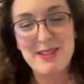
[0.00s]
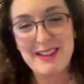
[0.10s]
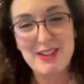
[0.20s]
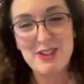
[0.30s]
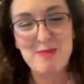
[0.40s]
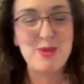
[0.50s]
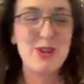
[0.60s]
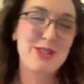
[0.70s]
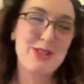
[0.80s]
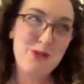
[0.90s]
edition
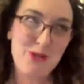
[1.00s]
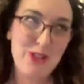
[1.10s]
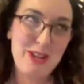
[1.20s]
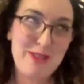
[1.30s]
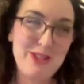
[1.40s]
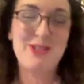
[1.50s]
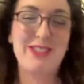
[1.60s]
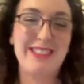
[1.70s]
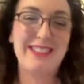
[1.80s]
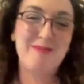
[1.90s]
person or the original